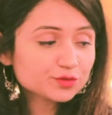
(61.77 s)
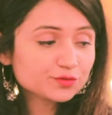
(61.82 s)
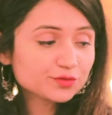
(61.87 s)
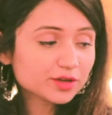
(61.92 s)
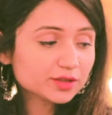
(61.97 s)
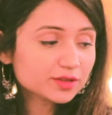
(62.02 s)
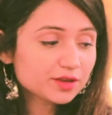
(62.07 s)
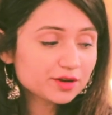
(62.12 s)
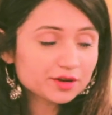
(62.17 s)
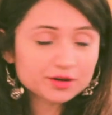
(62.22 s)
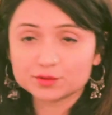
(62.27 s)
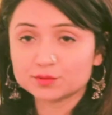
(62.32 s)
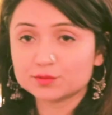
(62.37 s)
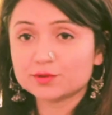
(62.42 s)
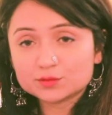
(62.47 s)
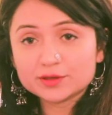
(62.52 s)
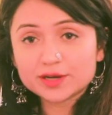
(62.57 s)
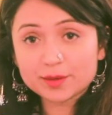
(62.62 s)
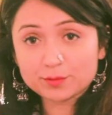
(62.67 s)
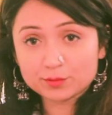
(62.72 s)
further ado,
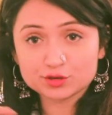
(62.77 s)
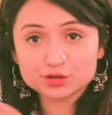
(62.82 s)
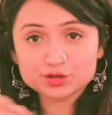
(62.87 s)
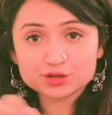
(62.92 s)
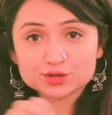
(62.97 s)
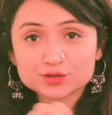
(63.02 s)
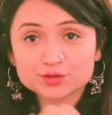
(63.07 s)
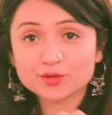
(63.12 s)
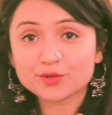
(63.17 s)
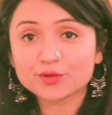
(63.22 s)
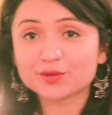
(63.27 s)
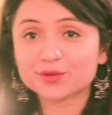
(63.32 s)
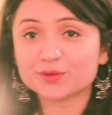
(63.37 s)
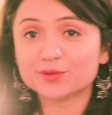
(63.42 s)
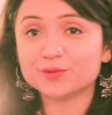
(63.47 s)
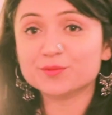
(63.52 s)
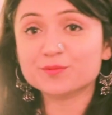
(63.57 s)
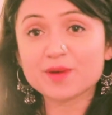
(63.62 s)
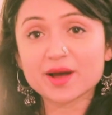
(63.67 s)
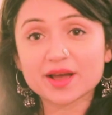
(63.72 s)
let me show you
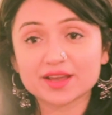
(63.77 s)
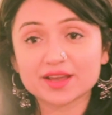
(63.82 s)
my